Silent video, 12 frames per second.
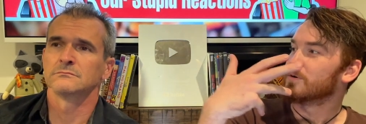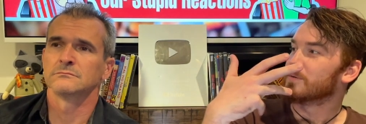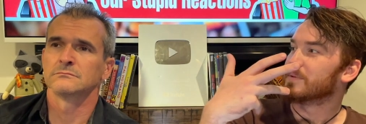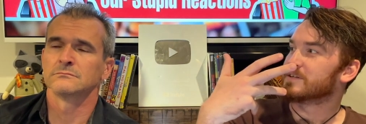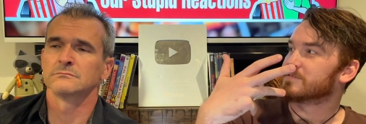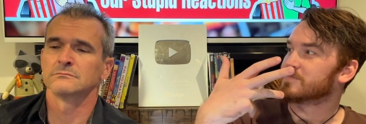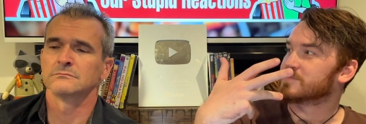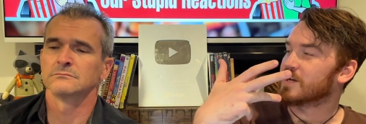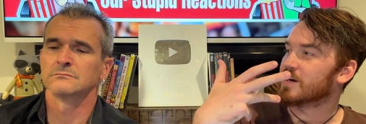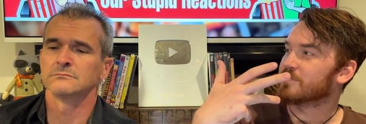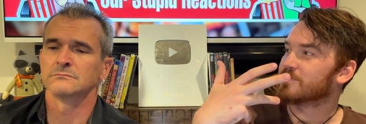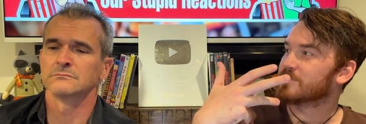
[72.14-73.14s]
Speaker 1: a bunch of
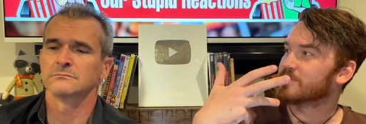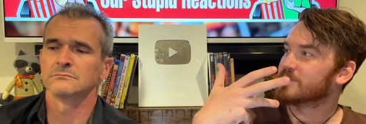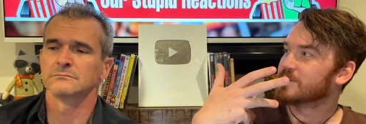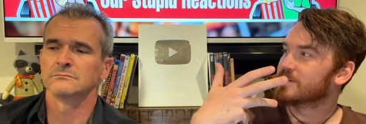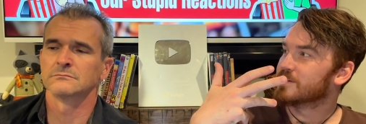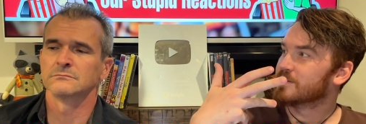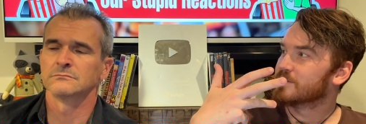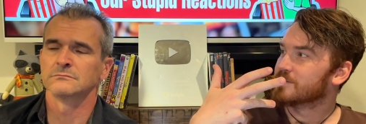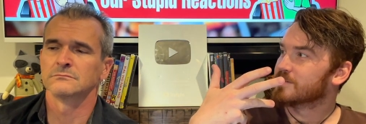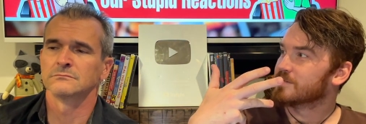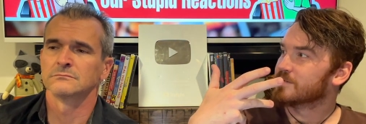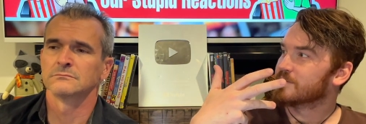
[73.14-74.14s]
stuff.
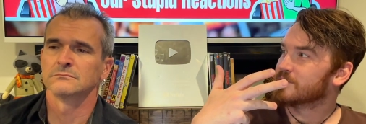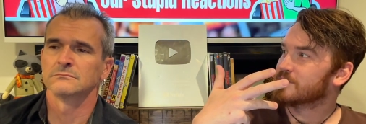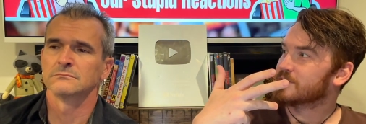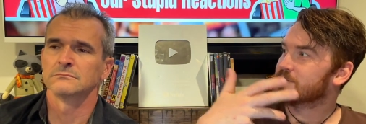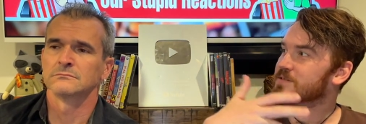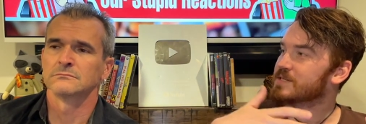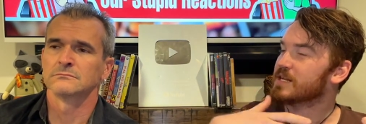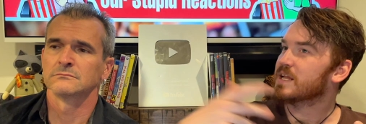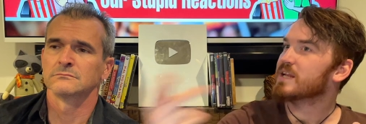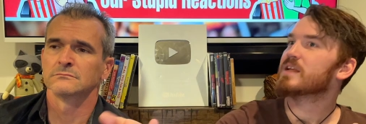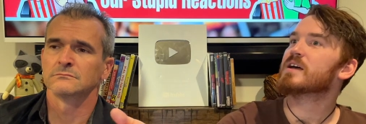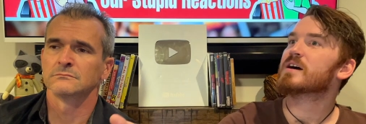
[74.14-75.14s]
Did
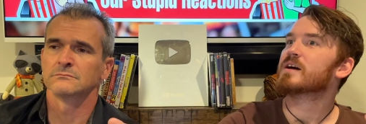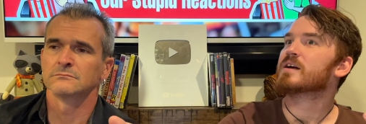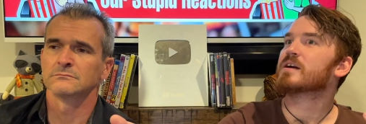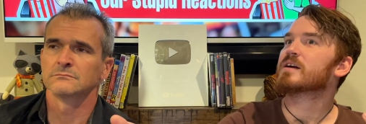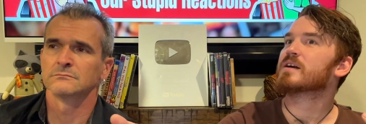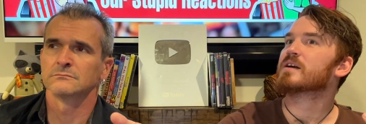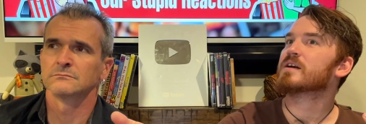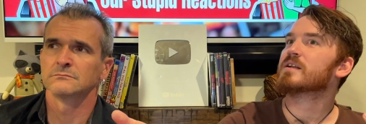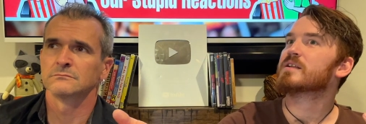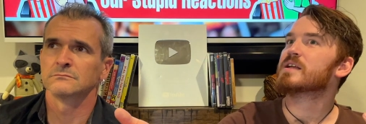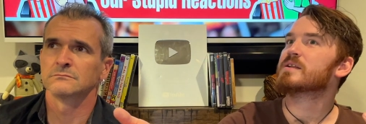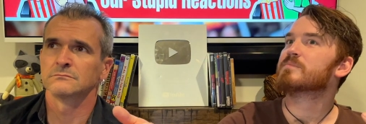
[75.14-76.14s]
India,
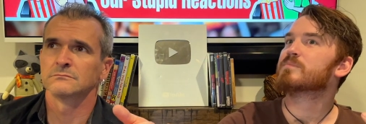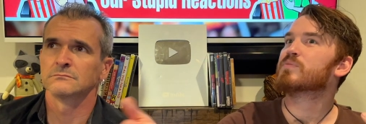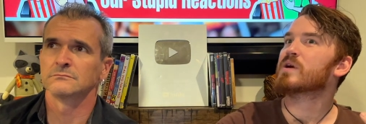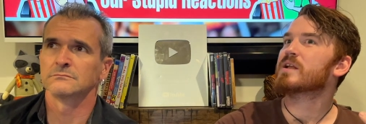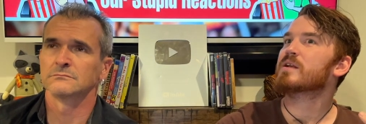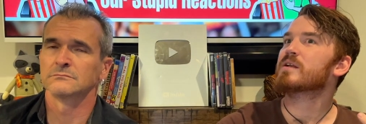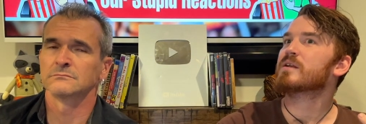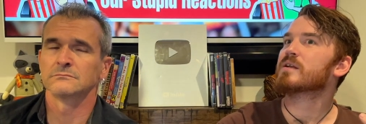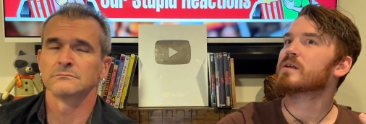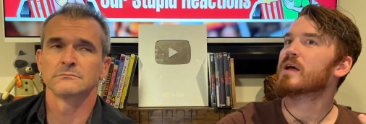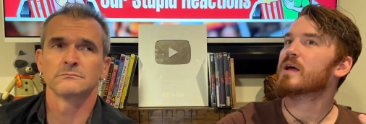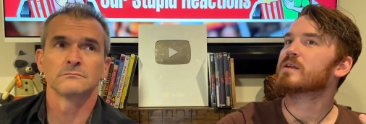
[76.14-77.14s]
did Britain,
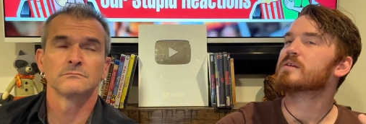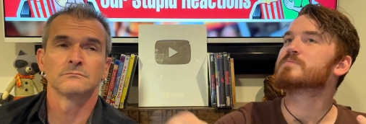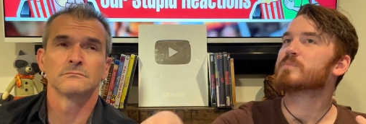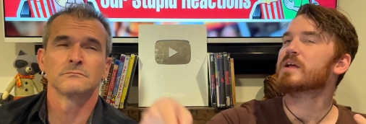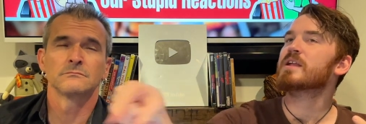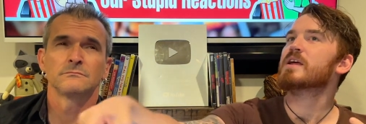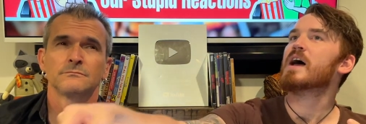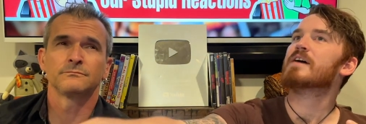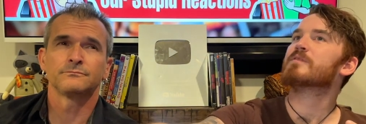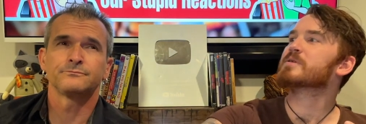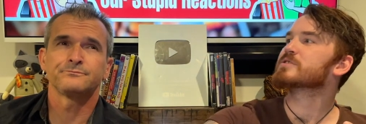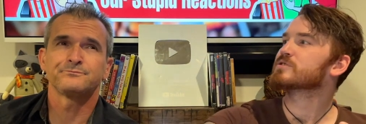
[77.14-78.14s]
does India
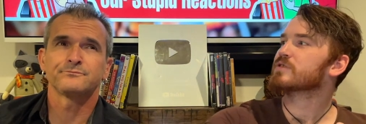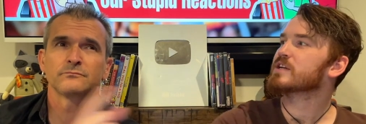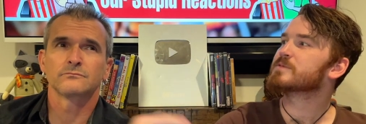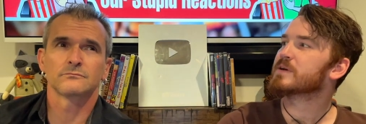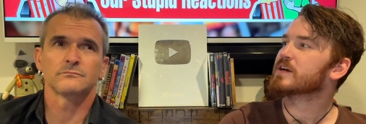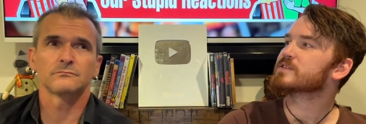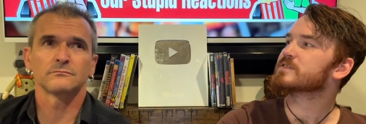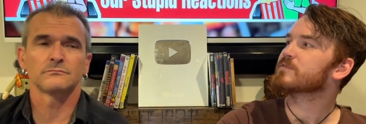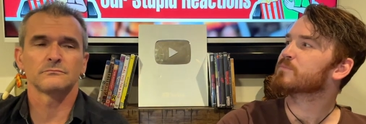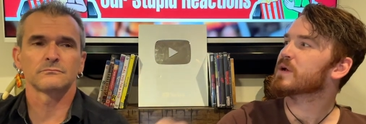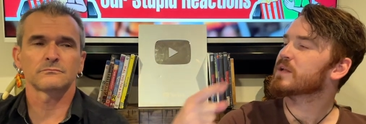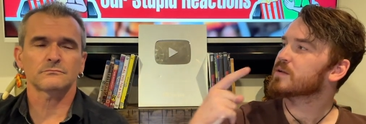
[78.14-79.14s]
have a bunch of trains because
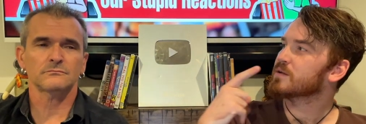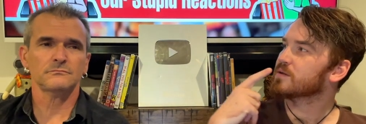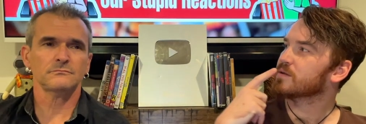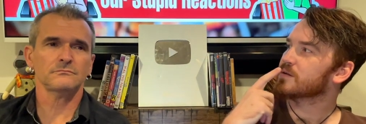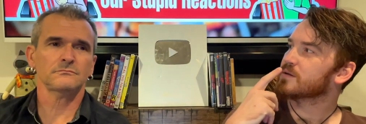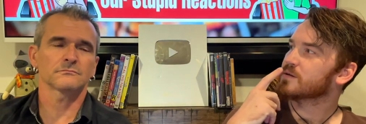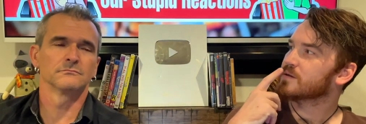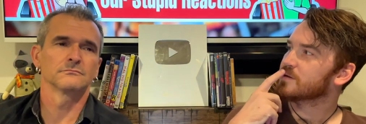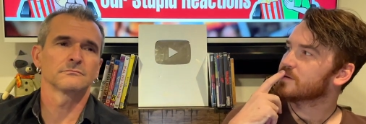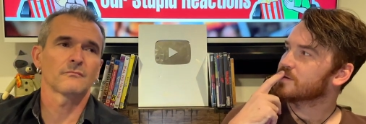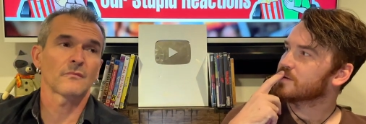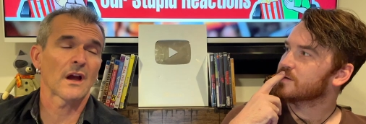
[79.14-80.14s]
of Britain?
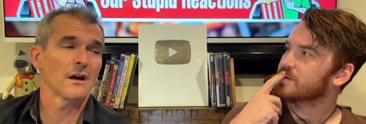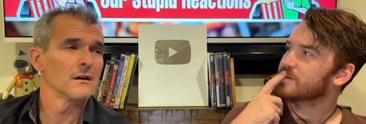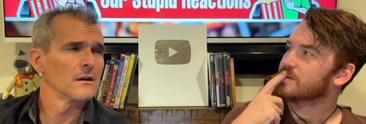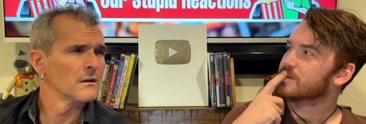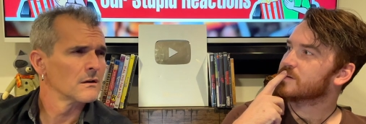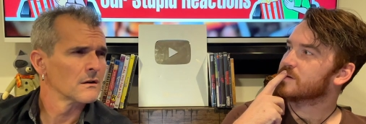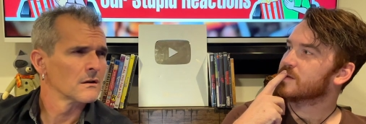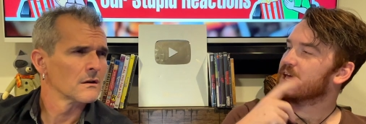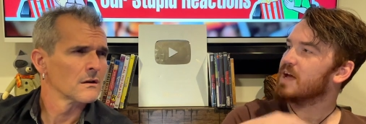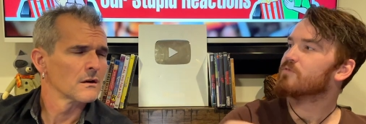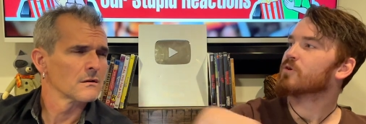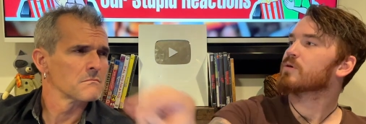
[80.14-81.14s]
Do they
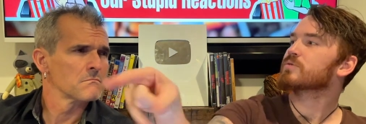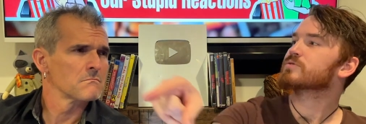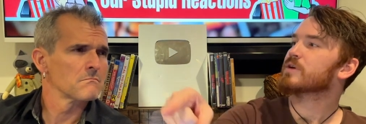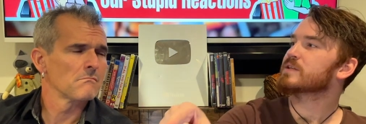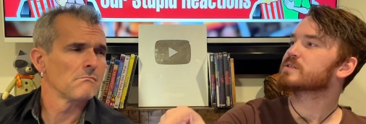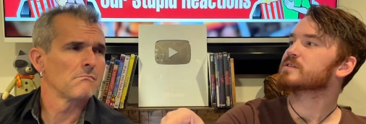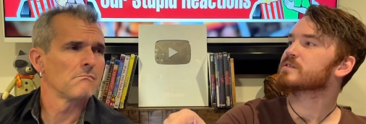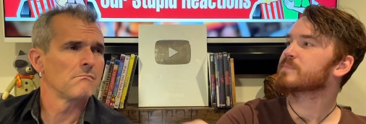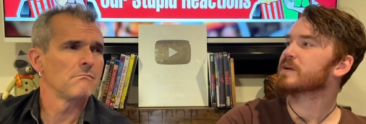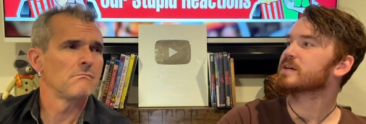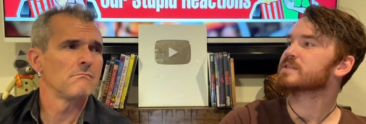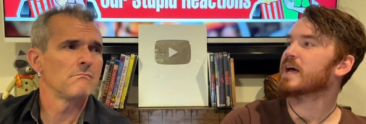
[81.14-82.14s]
have their own train system
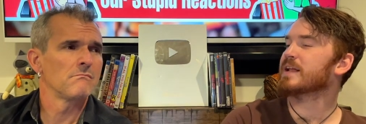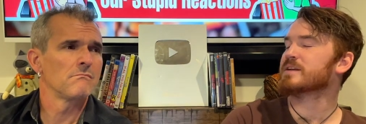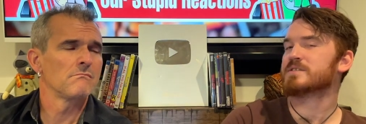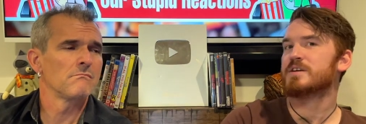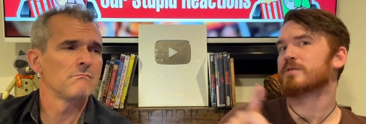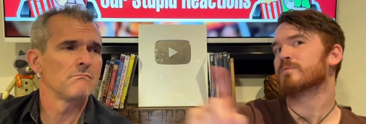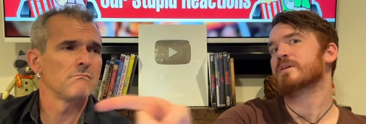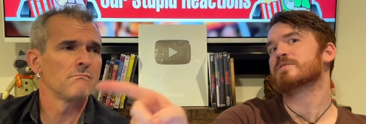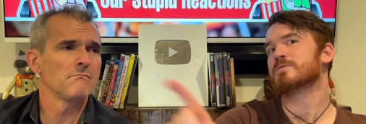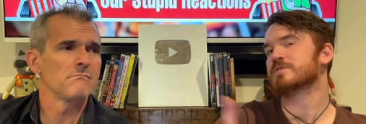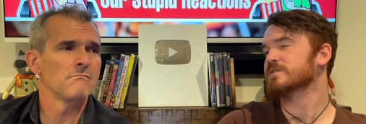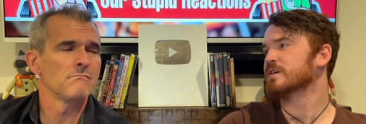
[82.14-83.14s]
because they had to steal the
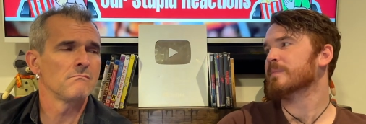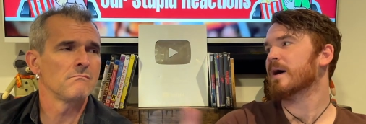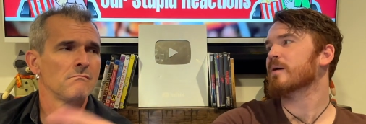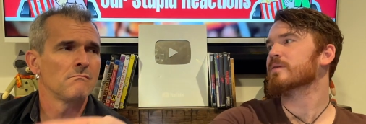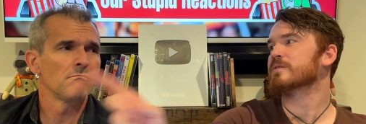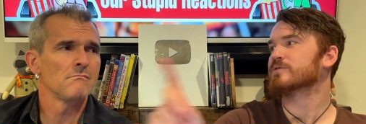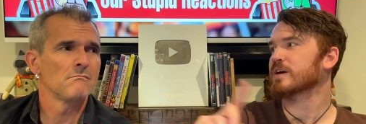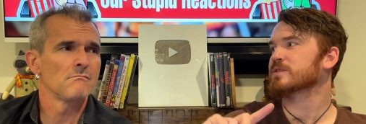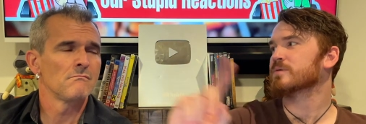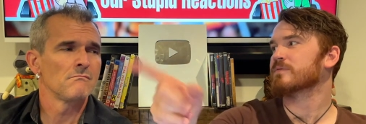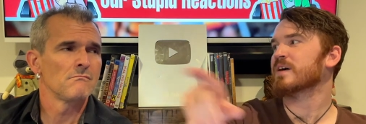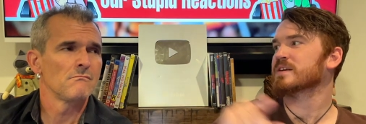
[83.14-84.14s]
resources somehow and the trains
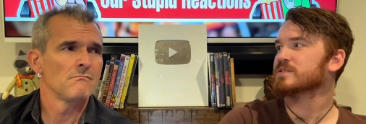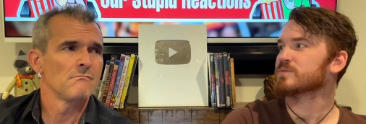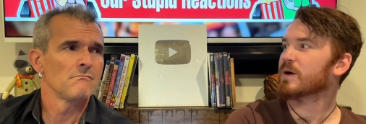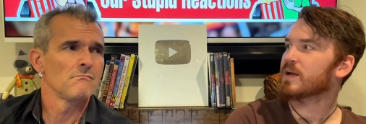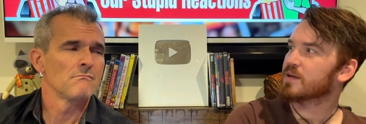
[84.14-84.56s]
were the fastest way?